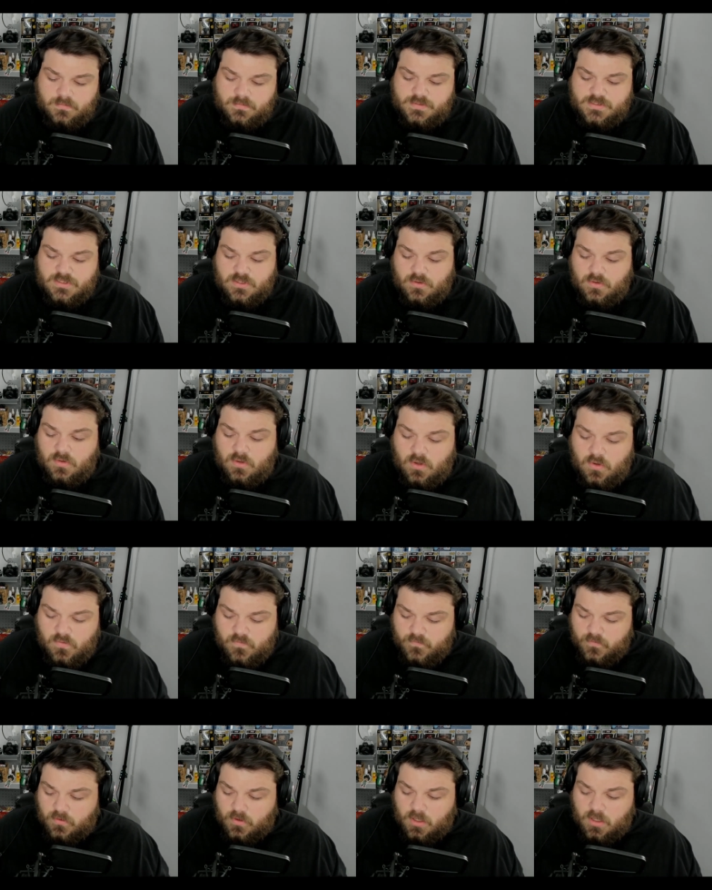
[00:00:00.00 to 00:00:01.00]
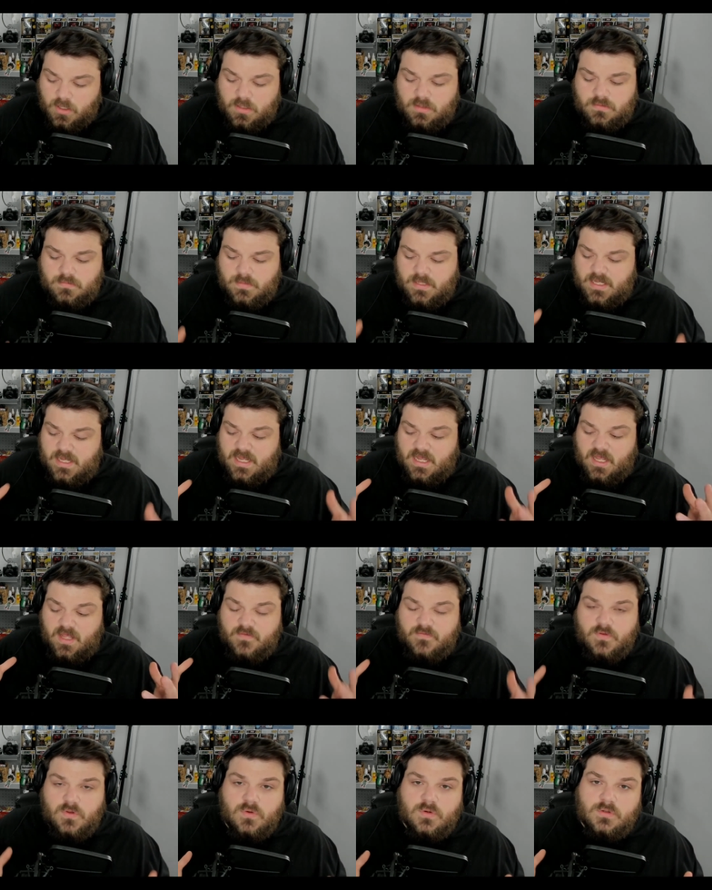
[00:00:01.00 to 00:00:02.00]
So overall,
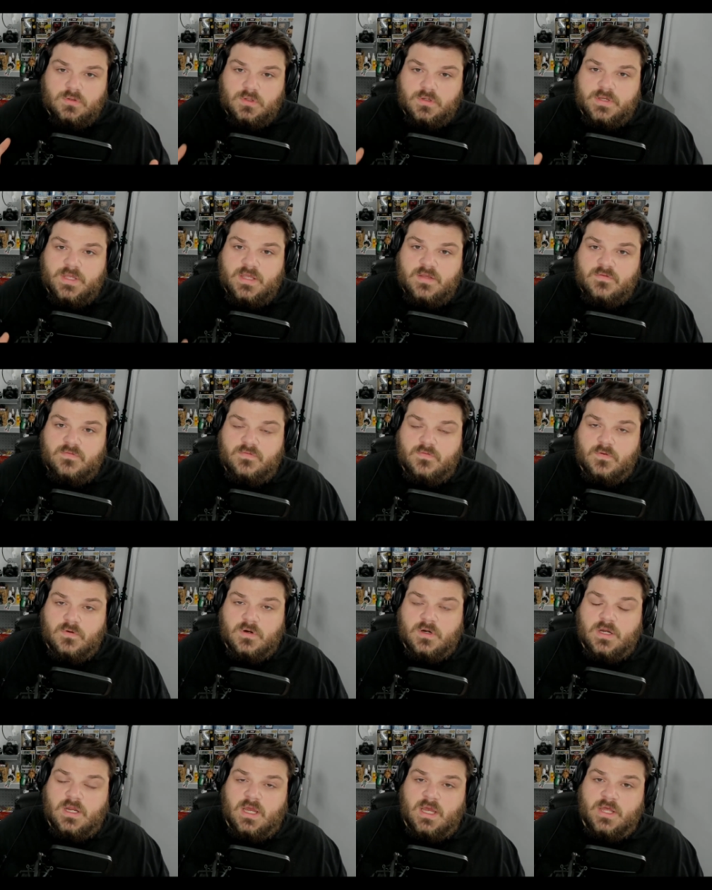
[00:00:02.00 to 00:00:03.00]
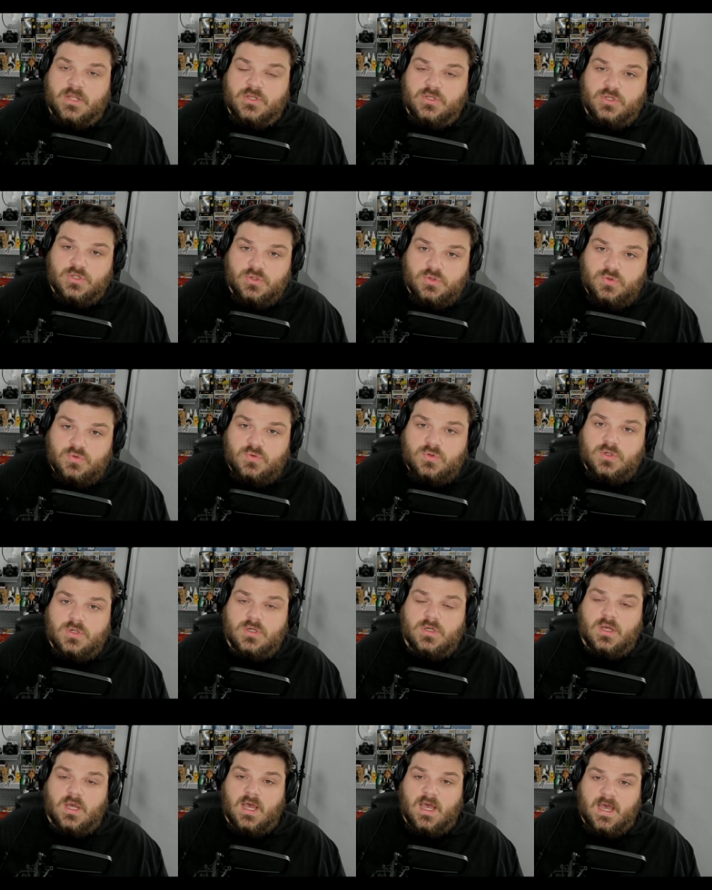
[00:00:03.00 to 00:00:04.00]
if you're looking for a new
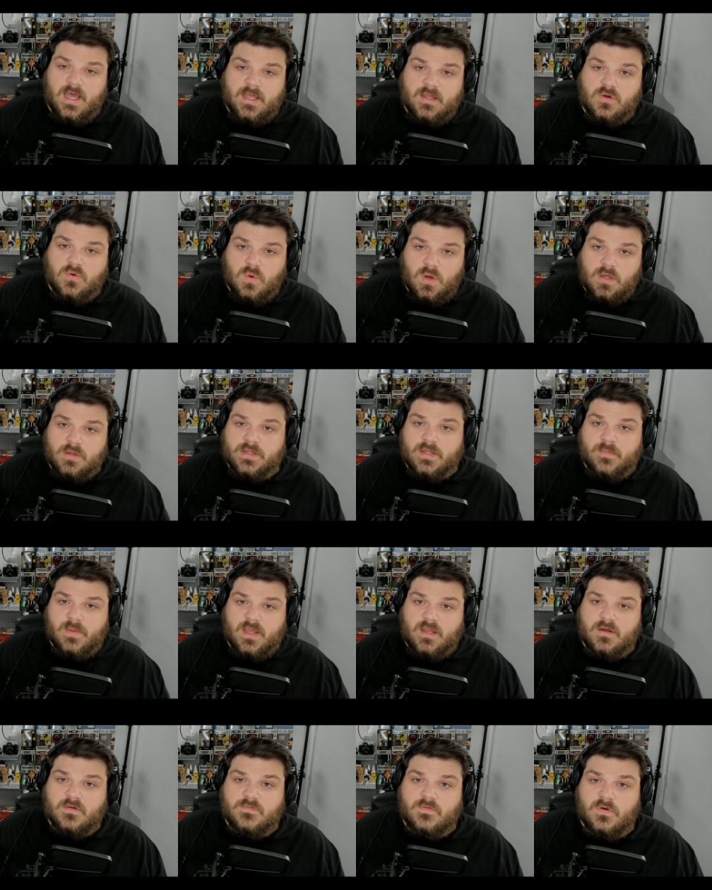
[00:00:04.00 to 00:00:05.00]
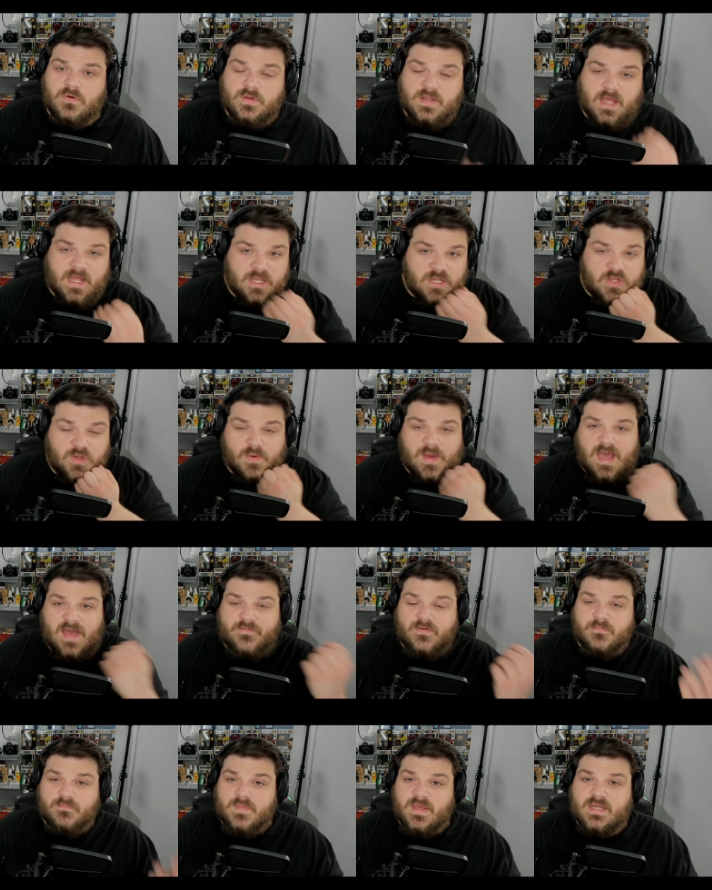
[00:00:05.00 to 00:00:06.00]
high quality microphone and you
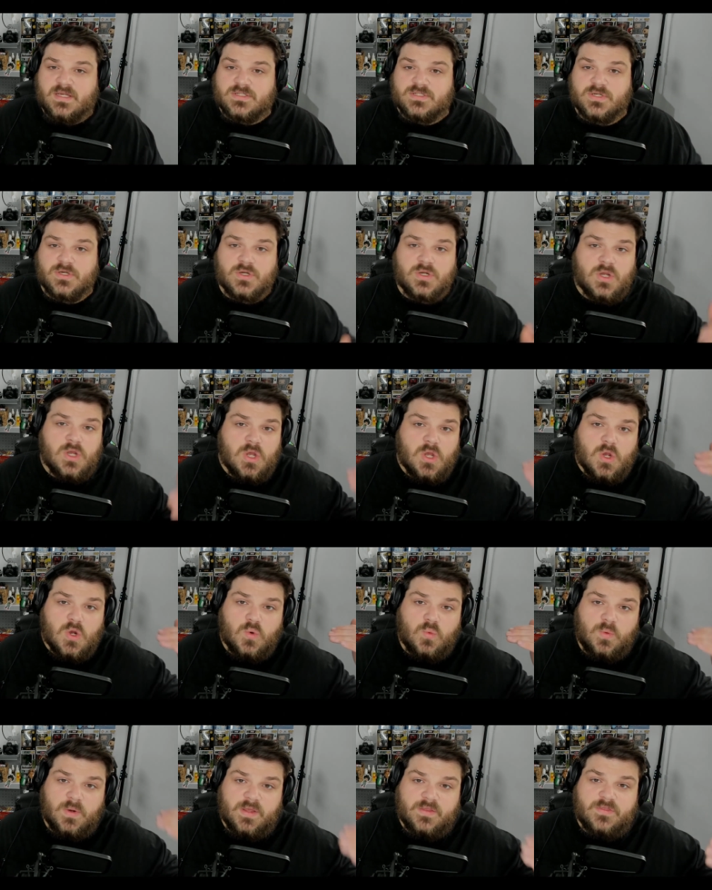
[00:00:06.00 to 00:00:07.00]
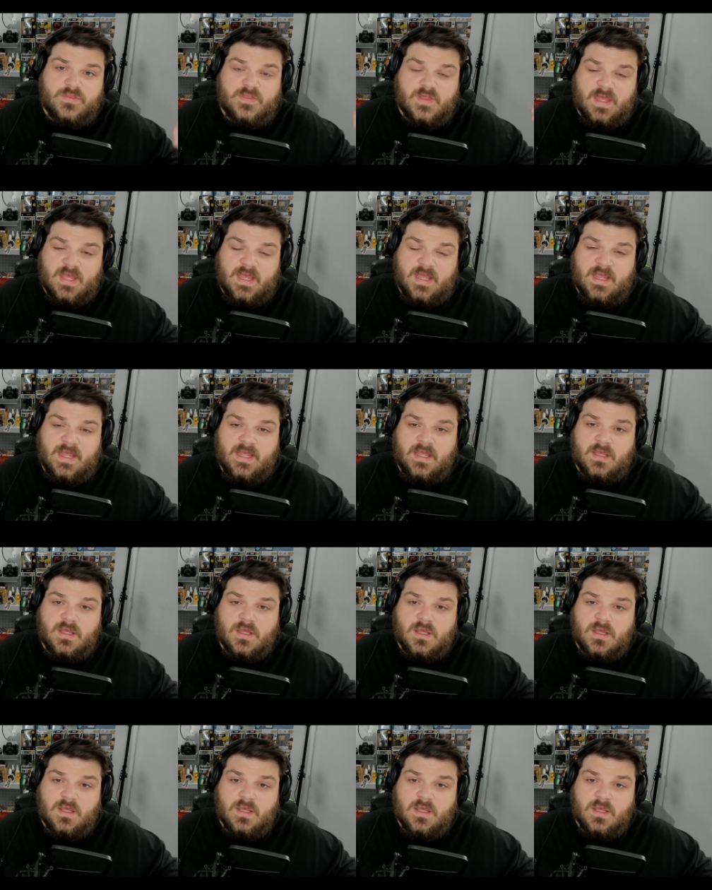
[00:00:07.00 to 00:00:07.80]
have a mixer with a